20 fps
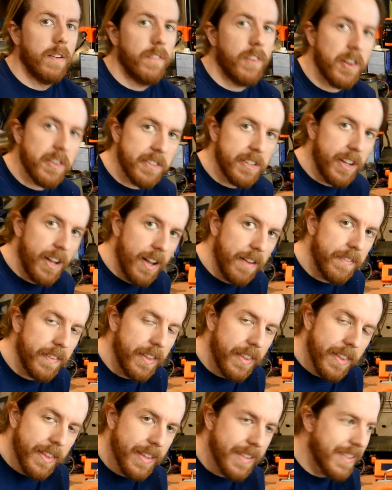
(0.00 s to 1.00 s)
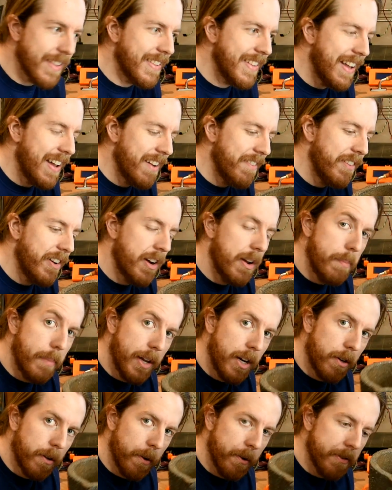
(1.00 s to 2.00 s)
First off, this is not a very
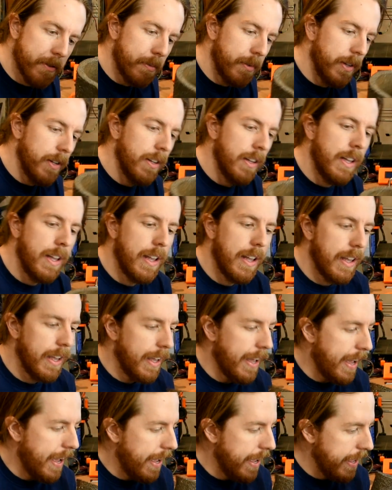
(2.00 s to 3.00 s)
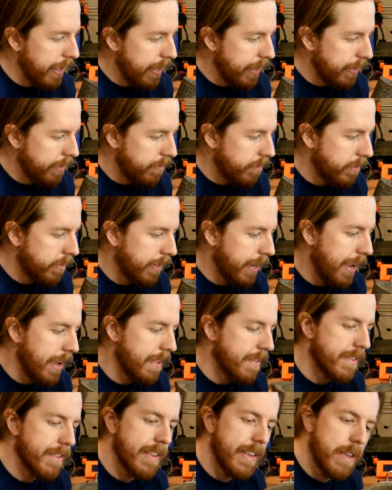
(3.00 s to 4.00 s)
big crucible. I
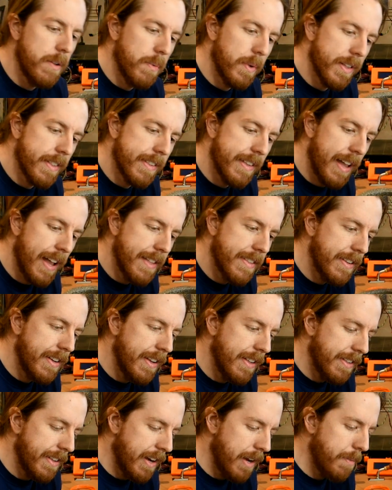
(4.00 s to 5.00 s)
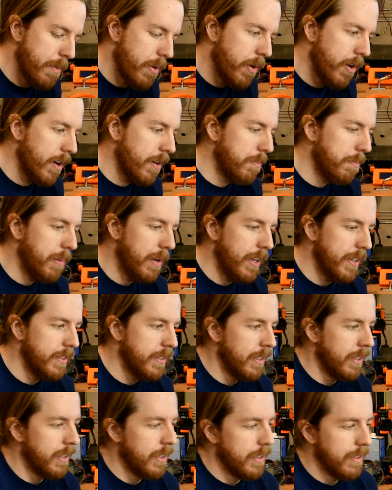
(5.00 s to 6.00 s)
can't see what size it is anymore, but,
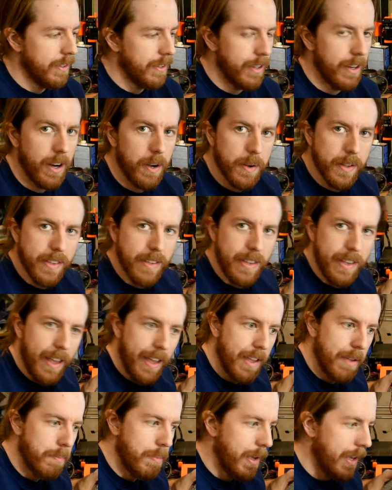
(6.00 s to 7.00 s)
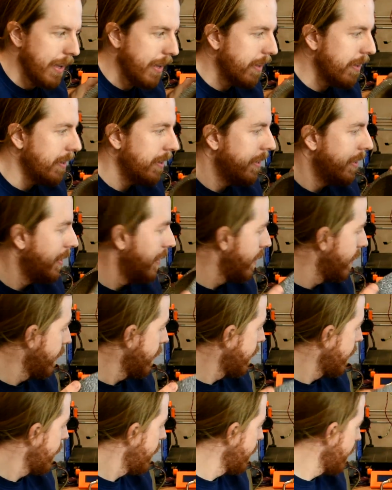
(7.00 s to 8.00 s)
you know, it's yay big.
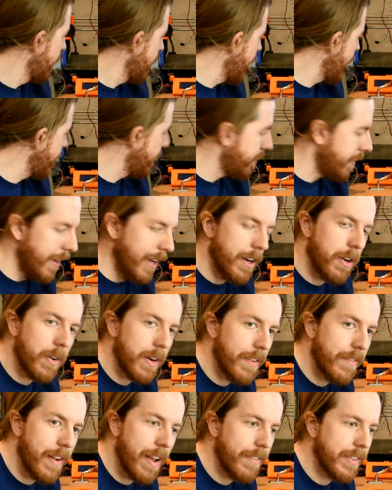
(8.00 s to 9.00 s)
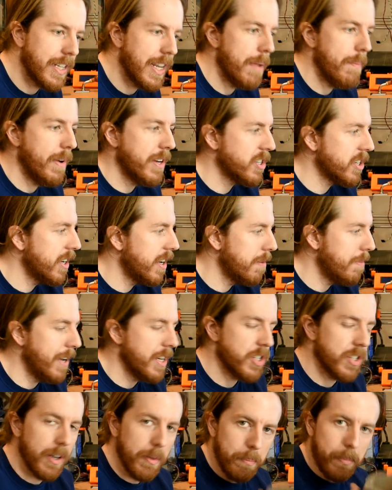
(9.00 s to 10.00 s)
I don't even have a tape measure here to
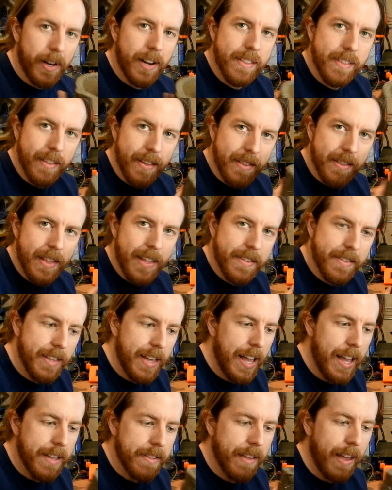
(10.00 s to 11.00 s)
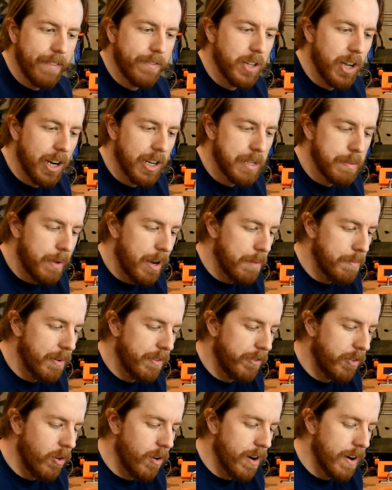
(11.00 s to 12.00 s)
measure it, but it's this size. I've talked about it
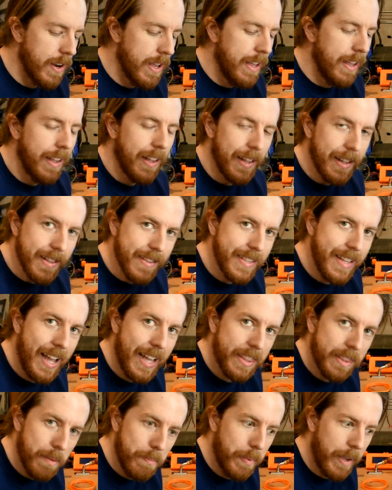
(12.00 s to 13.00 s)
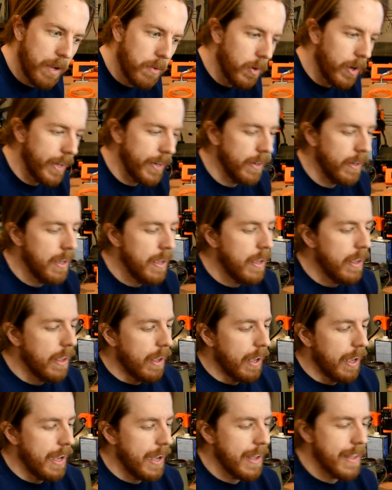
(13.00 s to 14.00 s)
before. It's not the big one.
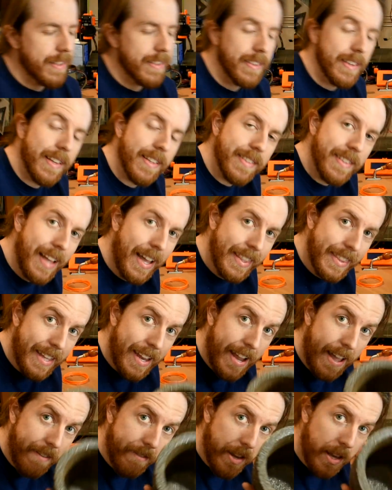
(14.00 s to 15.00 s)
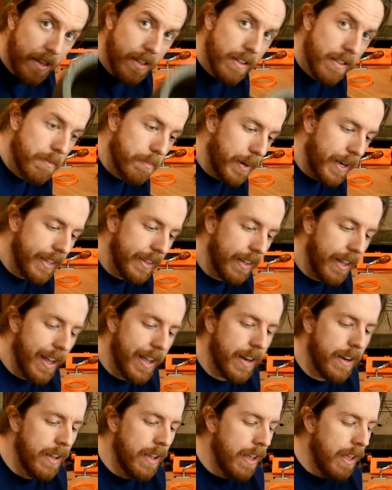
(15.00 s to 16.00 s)
It's not that heavy. It's pretty
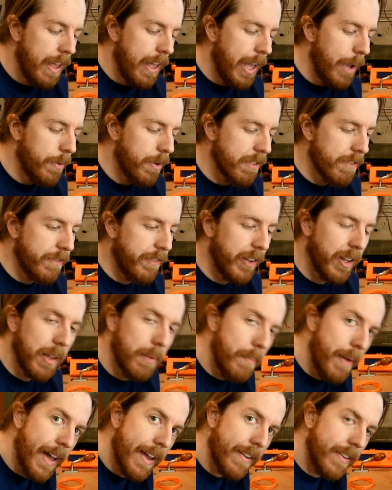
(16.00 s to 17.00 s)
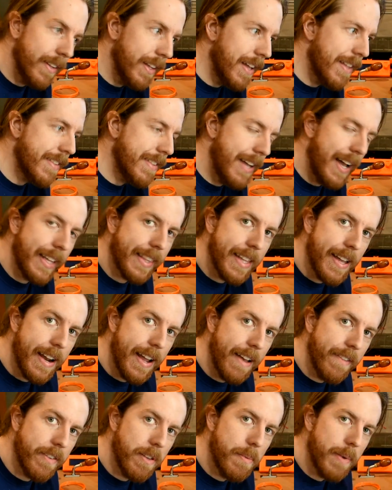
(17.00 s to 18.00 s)
light. And when it's full of metal, it's not that
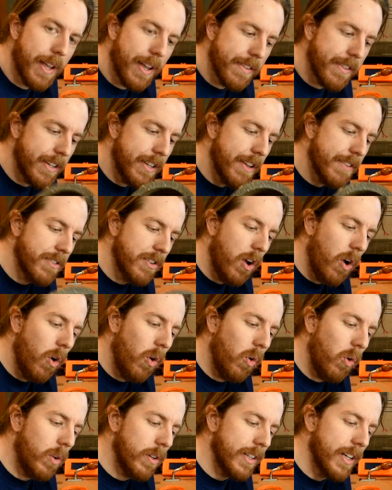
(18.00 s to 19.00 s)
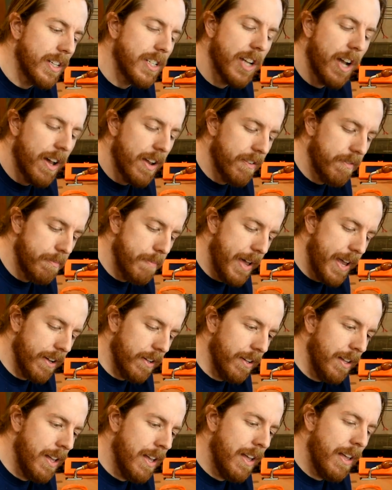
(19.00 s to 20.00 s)
heavy because it doesn't hold a ton of
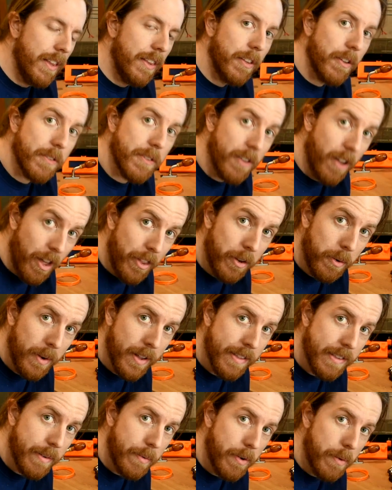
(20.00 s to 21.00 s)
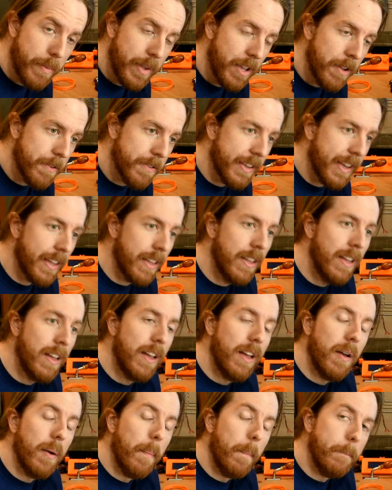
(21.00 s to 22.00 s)
metal. Those other ones I'm going to be using,
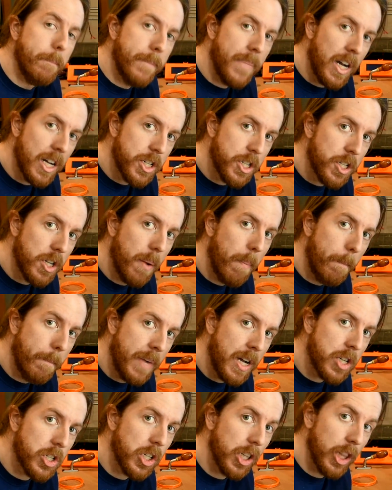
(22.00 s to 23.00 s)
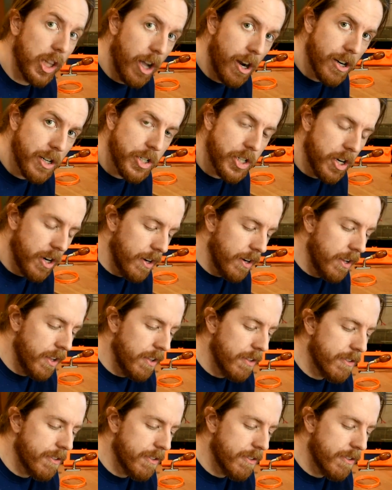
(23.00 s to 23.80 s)
much, much larger.